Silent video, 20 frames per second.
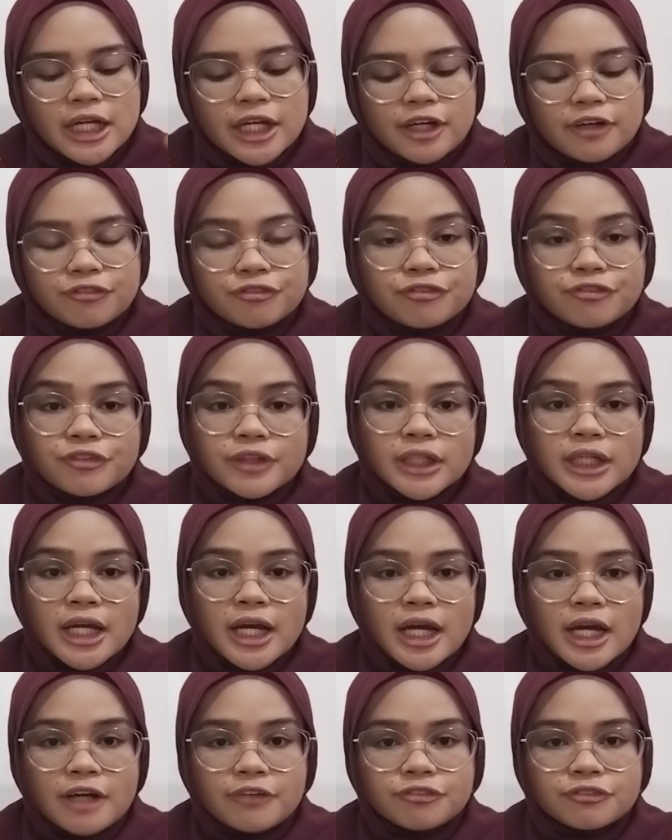if we
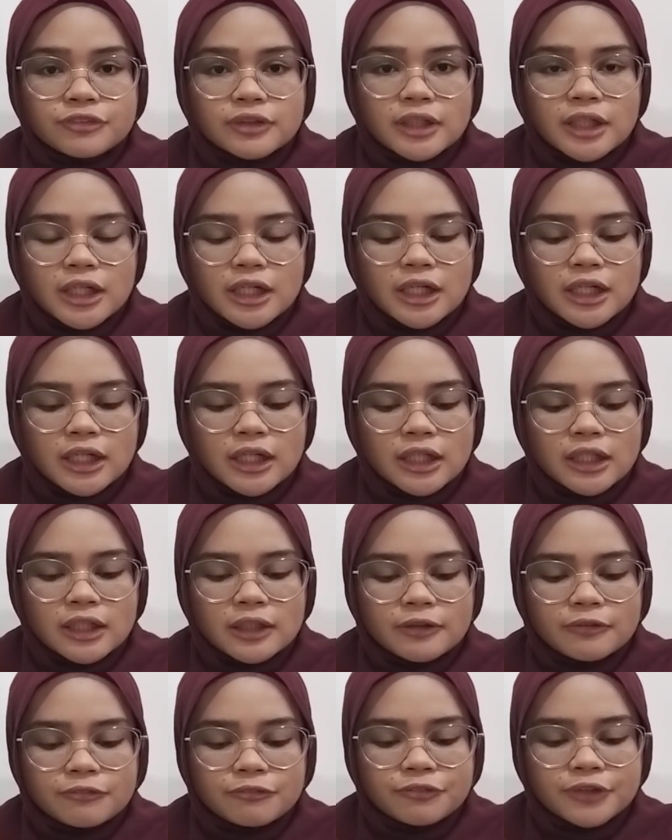
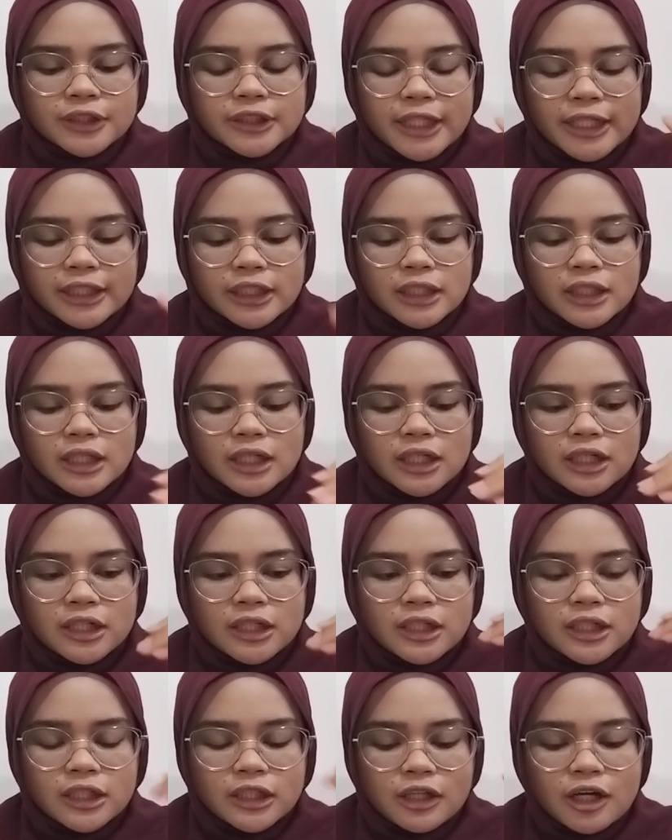take
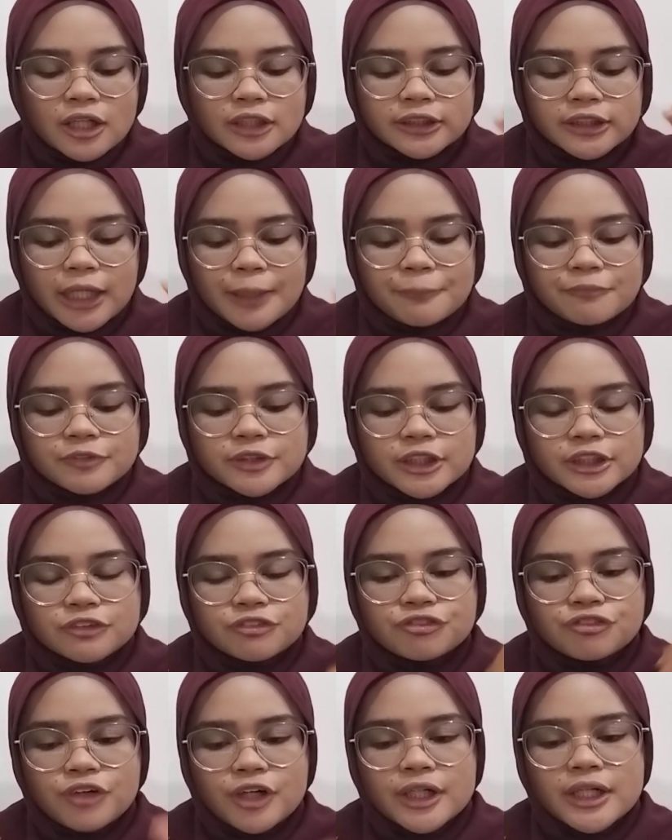a long time
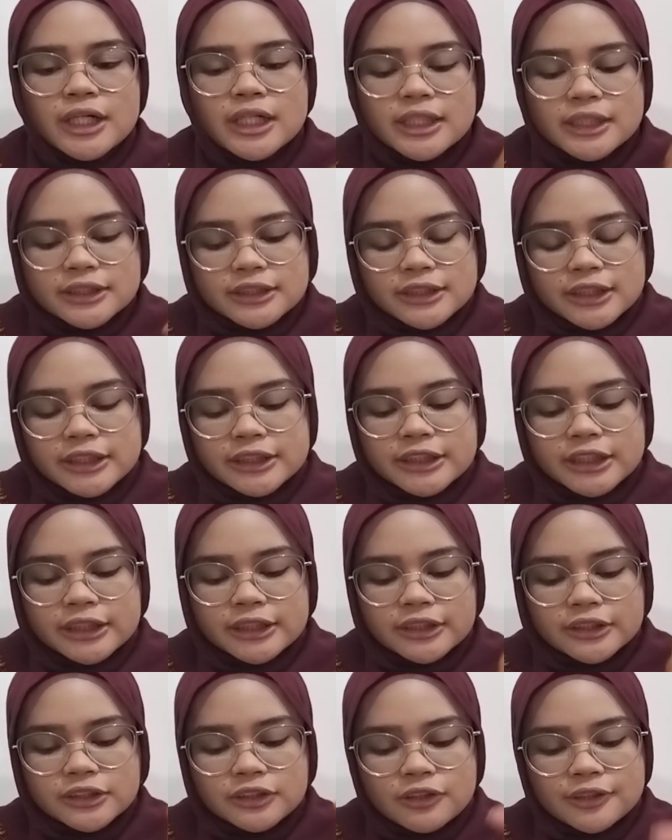just for
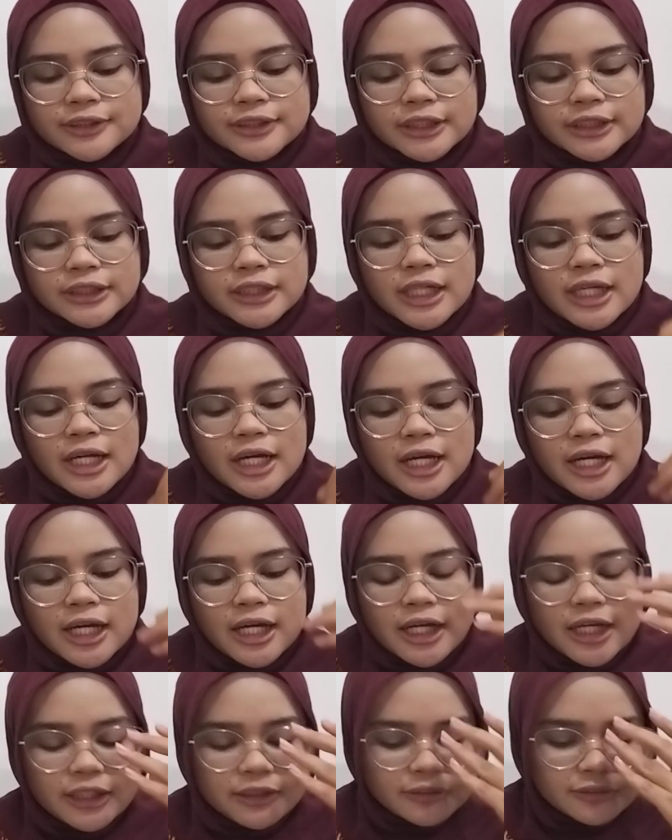searching the sources,
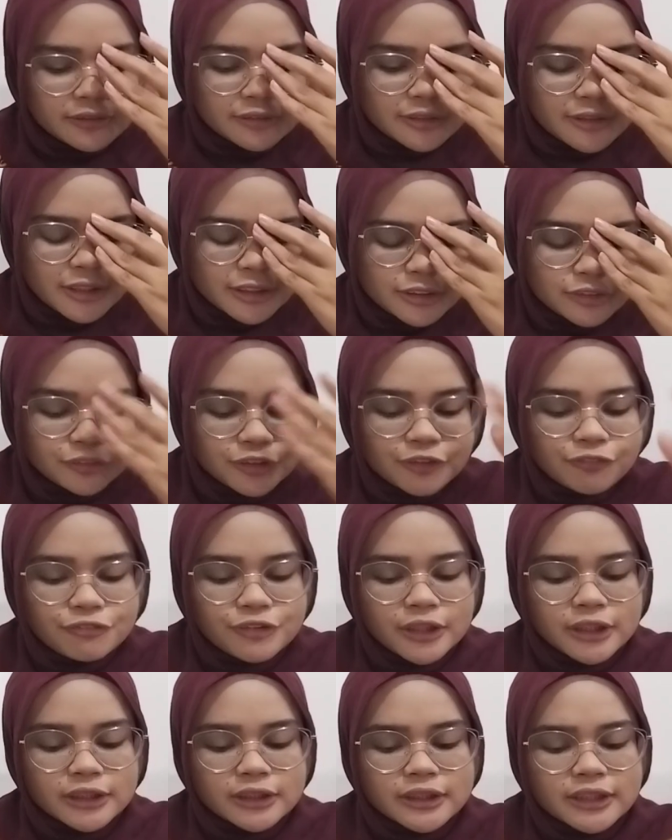and the
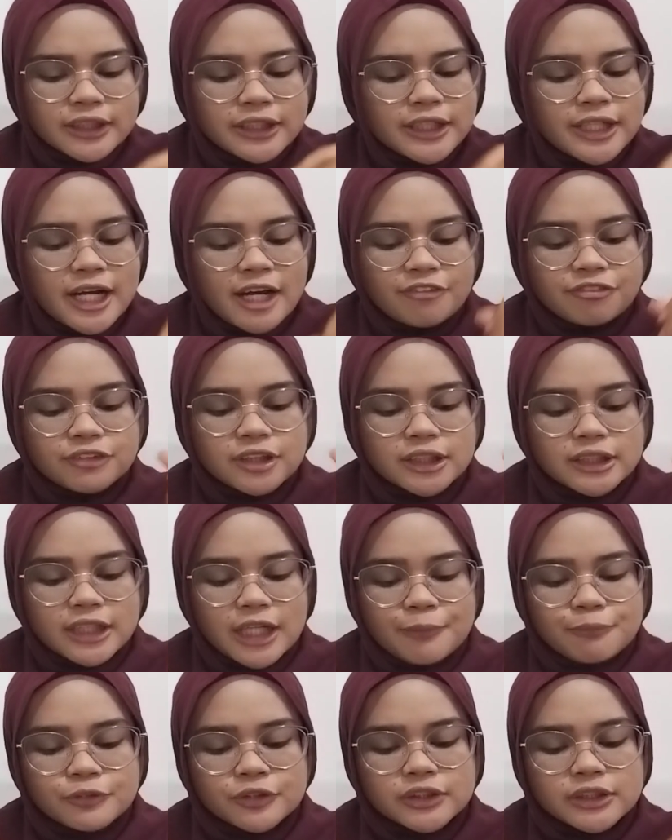student didn't have the
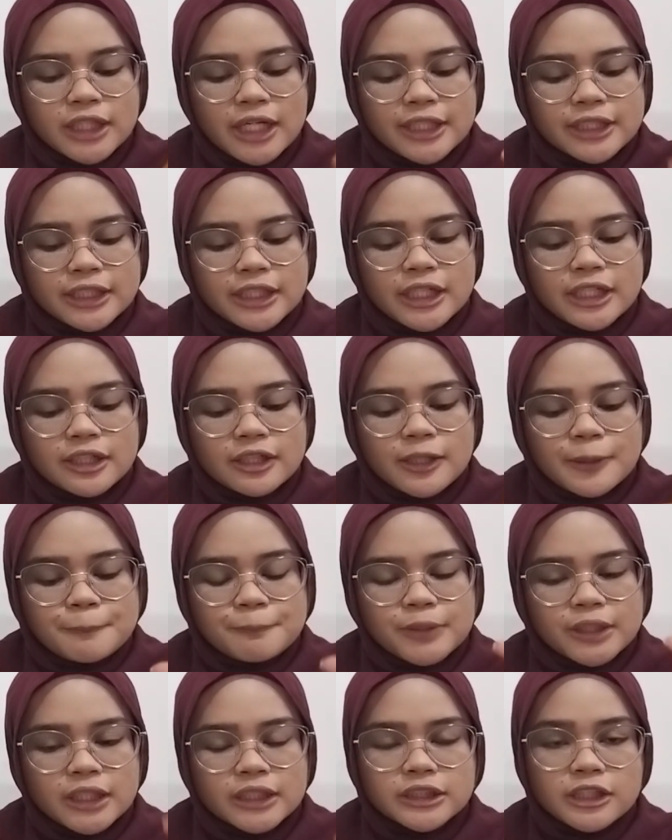time to study
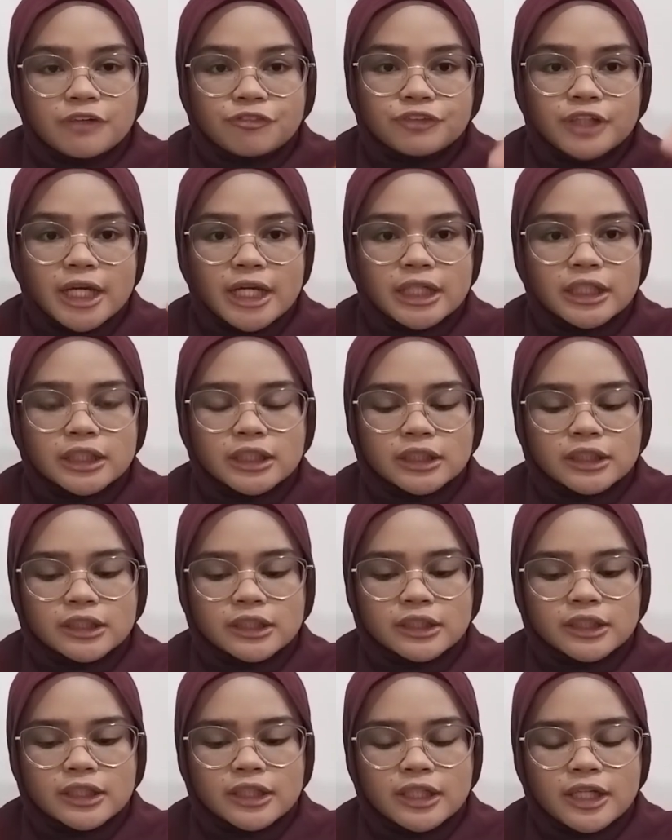because of they
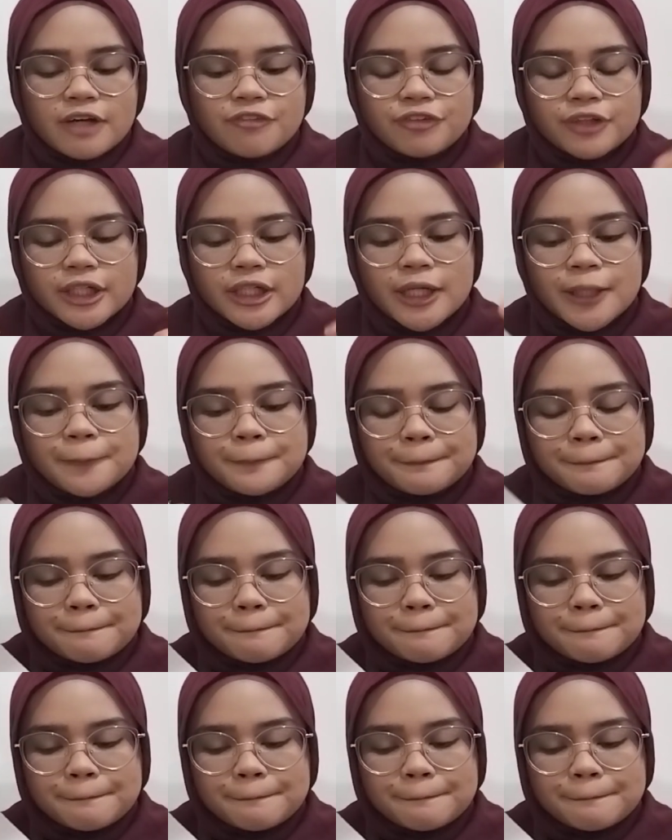never